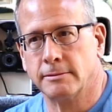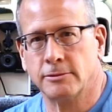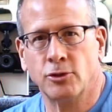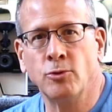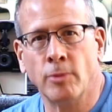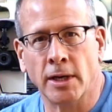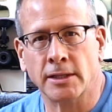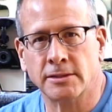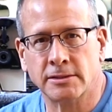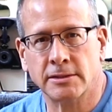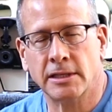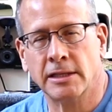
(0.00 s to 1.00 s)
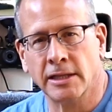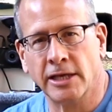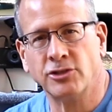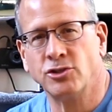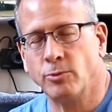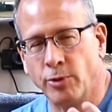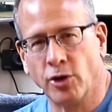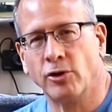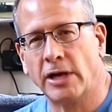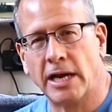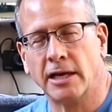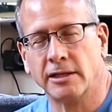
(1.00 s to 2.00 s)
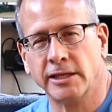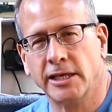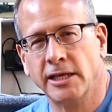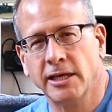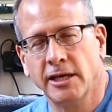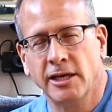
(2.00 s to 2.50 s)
2 months unless you periodically